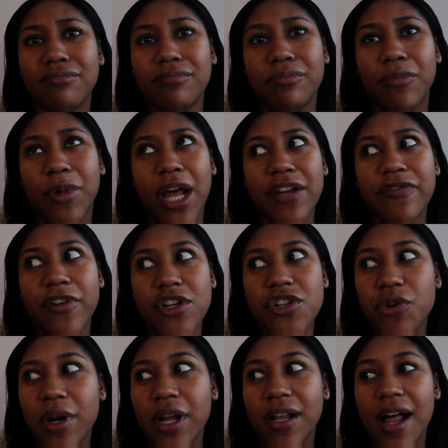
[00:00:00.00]
When I first
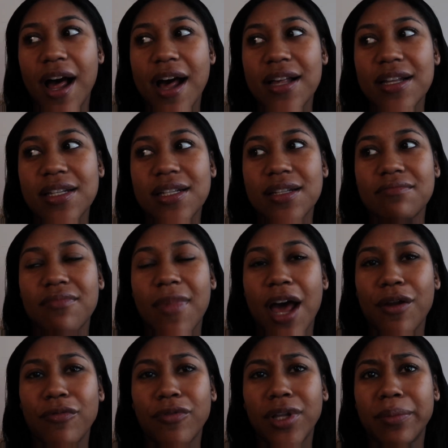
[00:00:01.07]
join a class, I
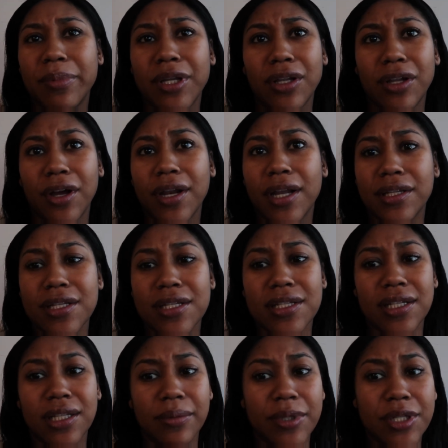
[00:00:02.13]
don't really be looking at the
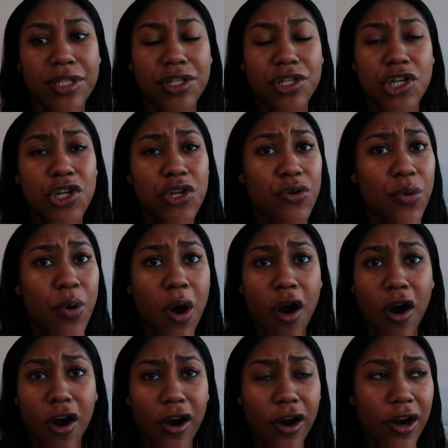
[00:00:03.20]
syllabus too
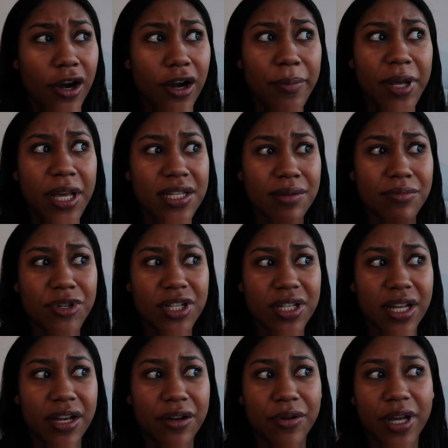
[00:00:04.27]
hard because I'm just
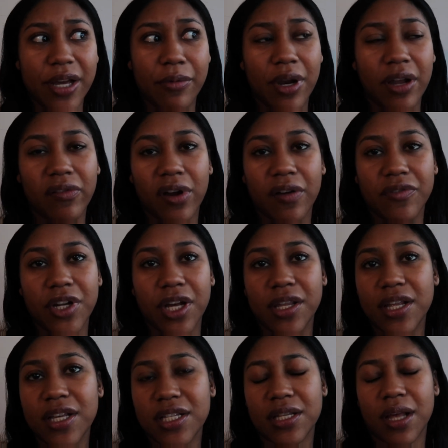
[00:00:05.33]
like, okay, whatever, I've done
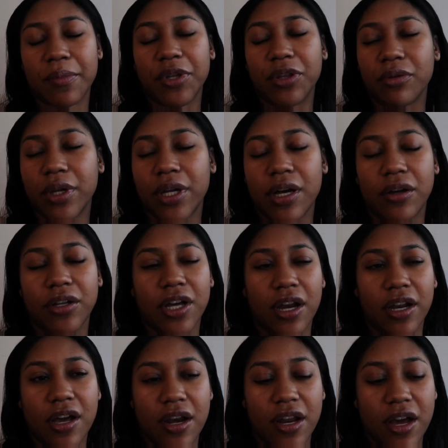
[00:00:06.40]
this, I'm a three L,
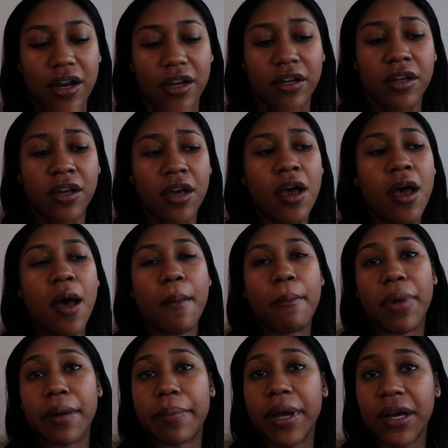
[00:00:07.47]
yada, yada, yada.
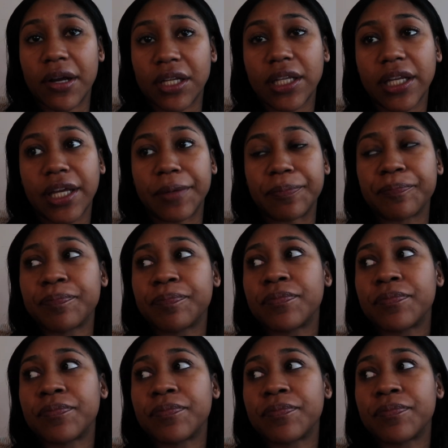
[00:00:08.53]
But apparently